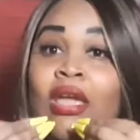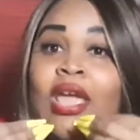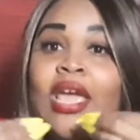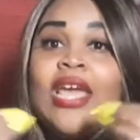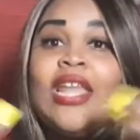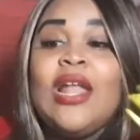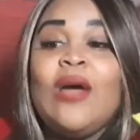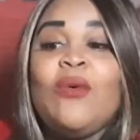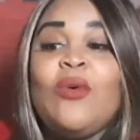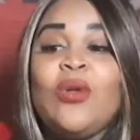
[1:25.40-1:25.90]

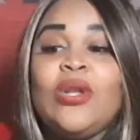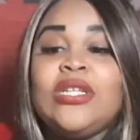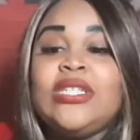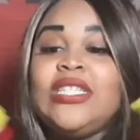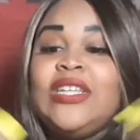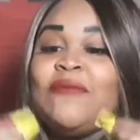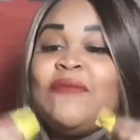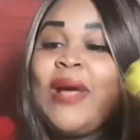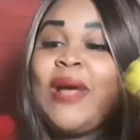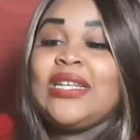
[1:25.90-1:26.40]
and I want to see
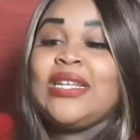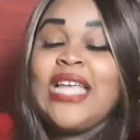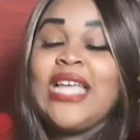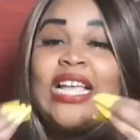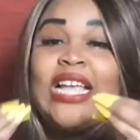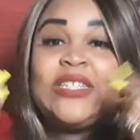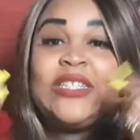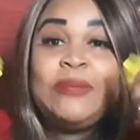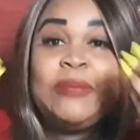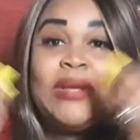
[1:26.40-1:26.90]
if my
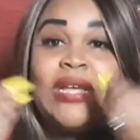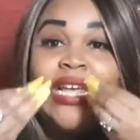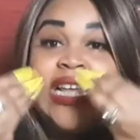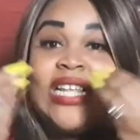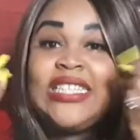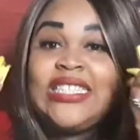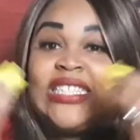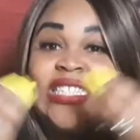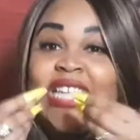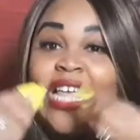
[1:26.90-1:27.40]
taste
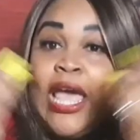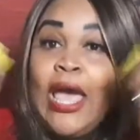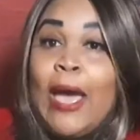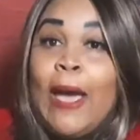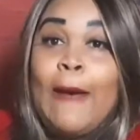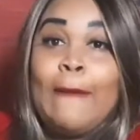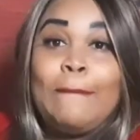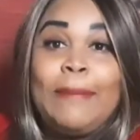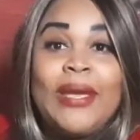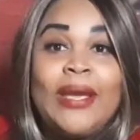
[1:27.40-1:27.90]
buds
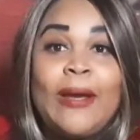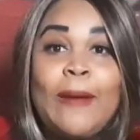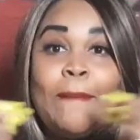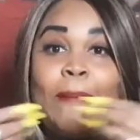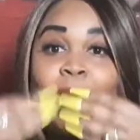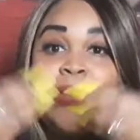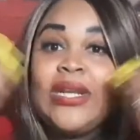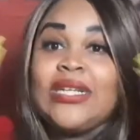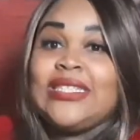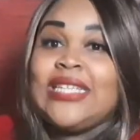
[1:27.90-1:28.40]
pick up
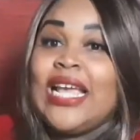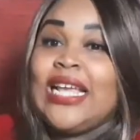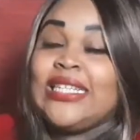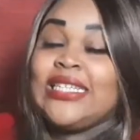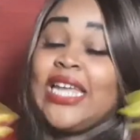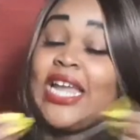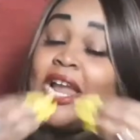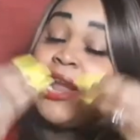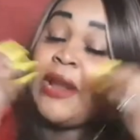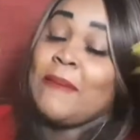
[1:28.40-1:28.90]
on the taste
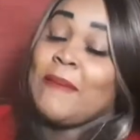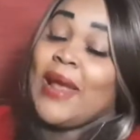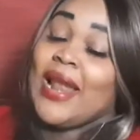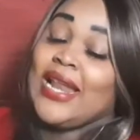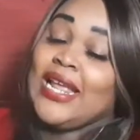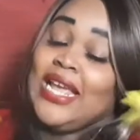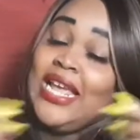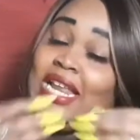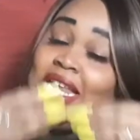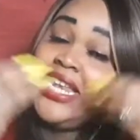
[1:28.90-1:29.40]
of
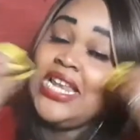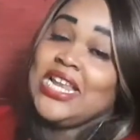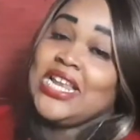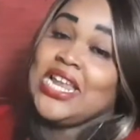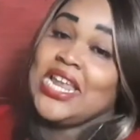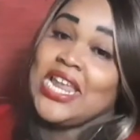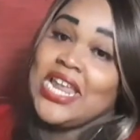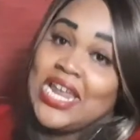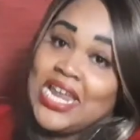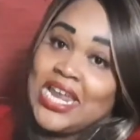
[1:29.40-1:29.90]
everybody
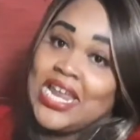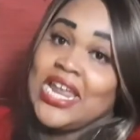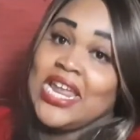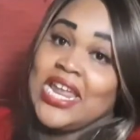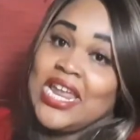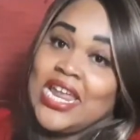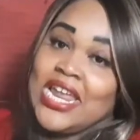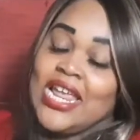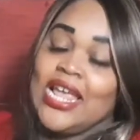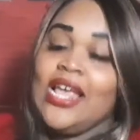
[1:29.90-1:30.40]
eating
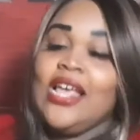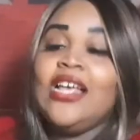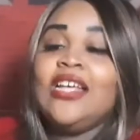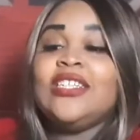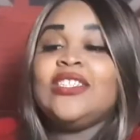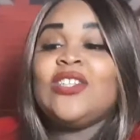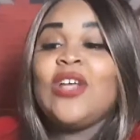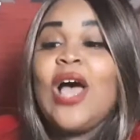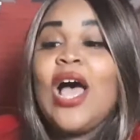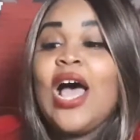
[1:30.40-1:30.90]
it.
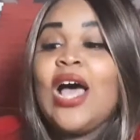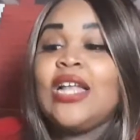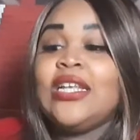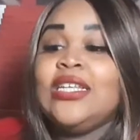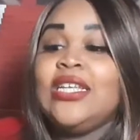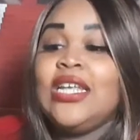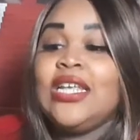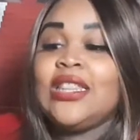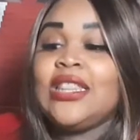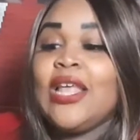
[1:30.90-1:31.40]
So I
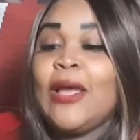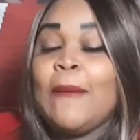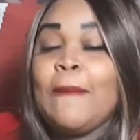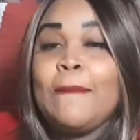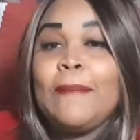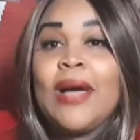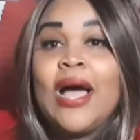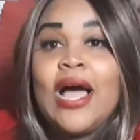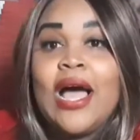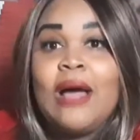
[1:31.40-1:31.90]
did the
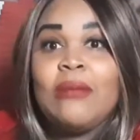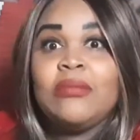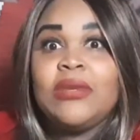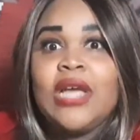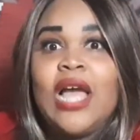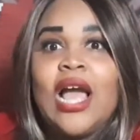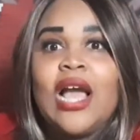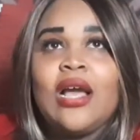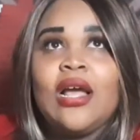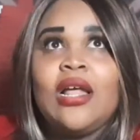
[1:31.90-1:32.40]

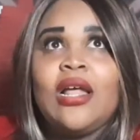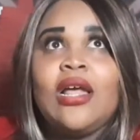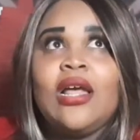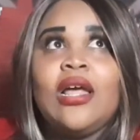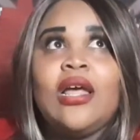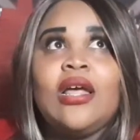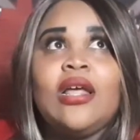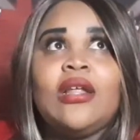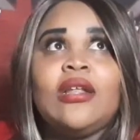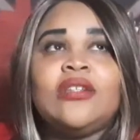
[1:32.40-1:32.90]

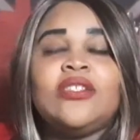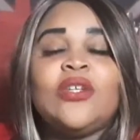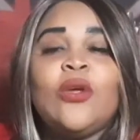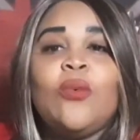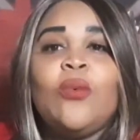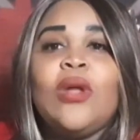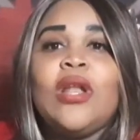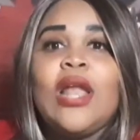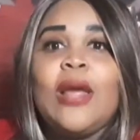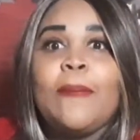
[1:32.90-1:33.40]
so
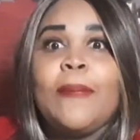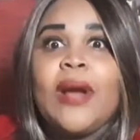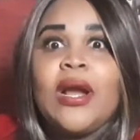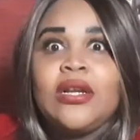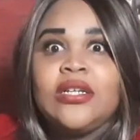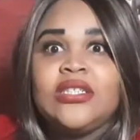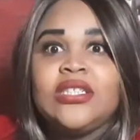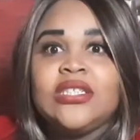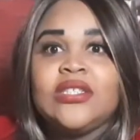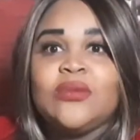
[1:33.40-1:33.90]
what I
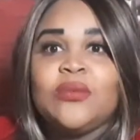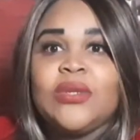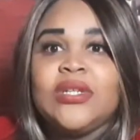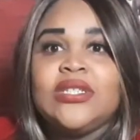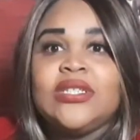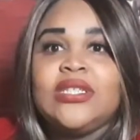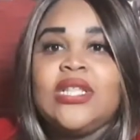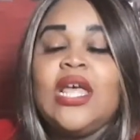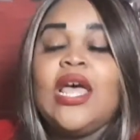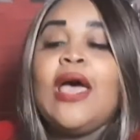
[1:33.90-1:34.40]
purchased
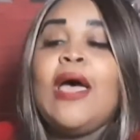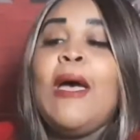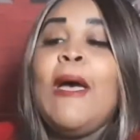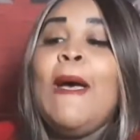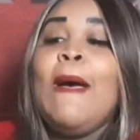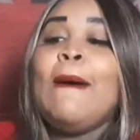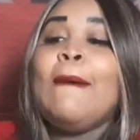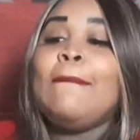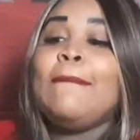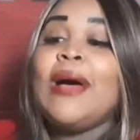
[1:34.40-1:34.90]
was the
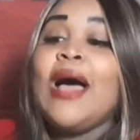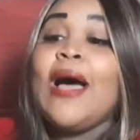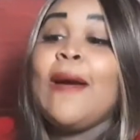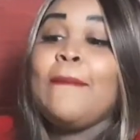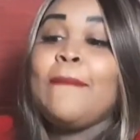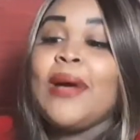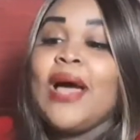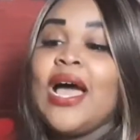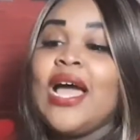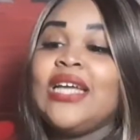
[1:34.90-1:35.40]

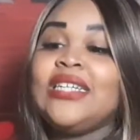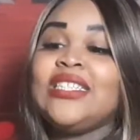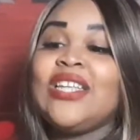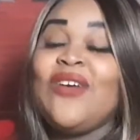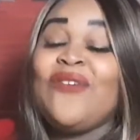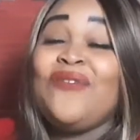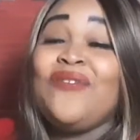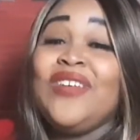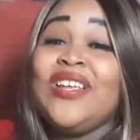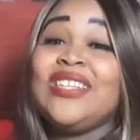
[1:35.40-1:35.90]
Popeye's
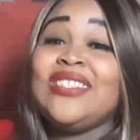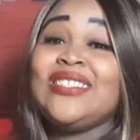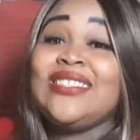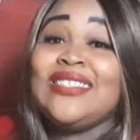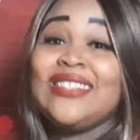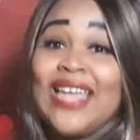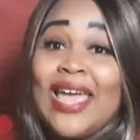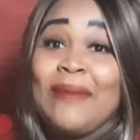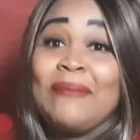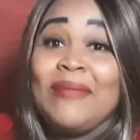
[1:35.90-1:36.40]
fish
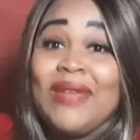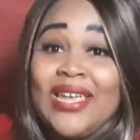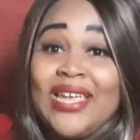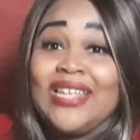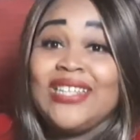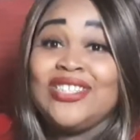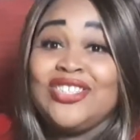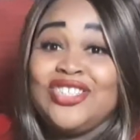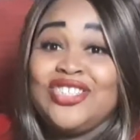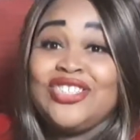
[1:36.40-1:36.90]

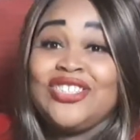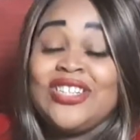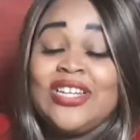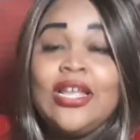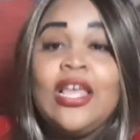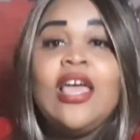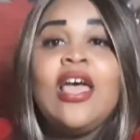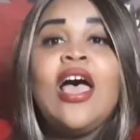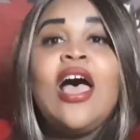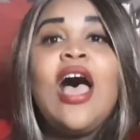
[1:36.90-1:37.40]
sandwich.
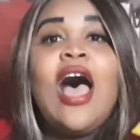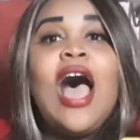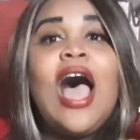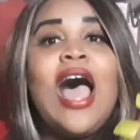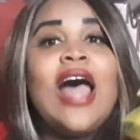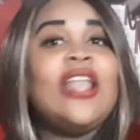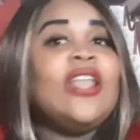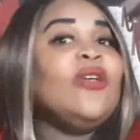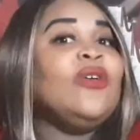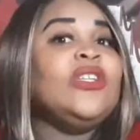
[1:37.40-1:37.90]

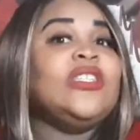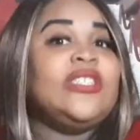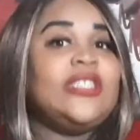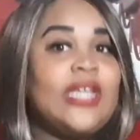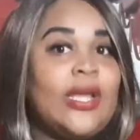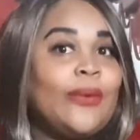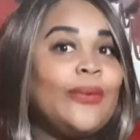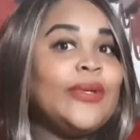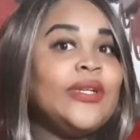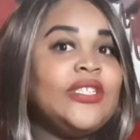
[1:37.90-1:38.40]
I know a
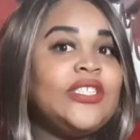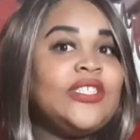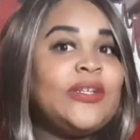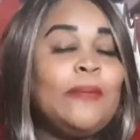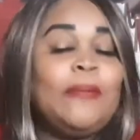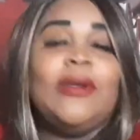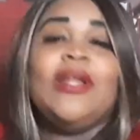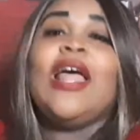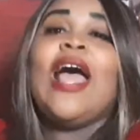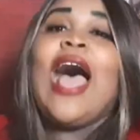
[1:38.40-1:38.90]
sandwich,
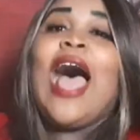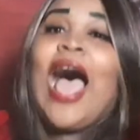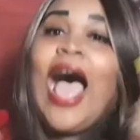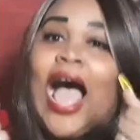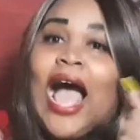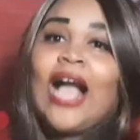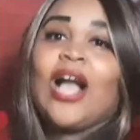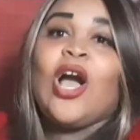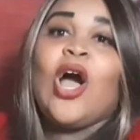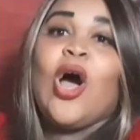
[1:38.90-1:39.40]
but
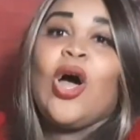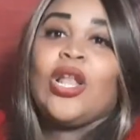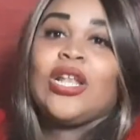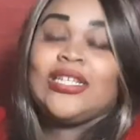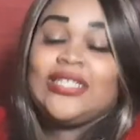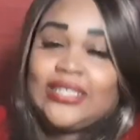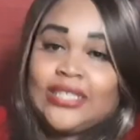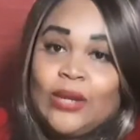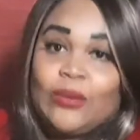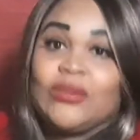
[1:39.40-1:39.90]
I call a
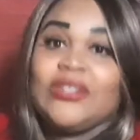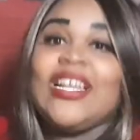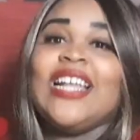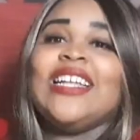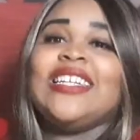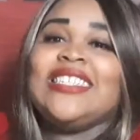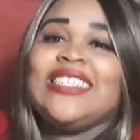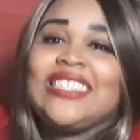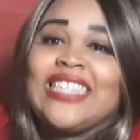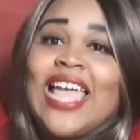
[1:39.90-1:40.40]
sandwich a
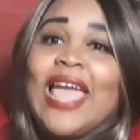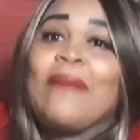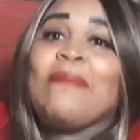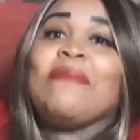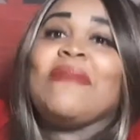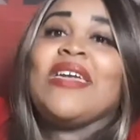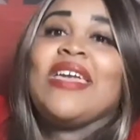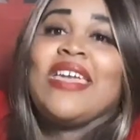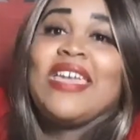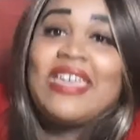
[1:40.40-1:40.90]

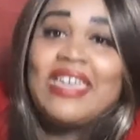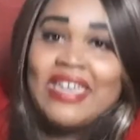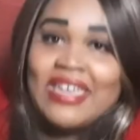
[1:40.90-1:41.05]
sandwich.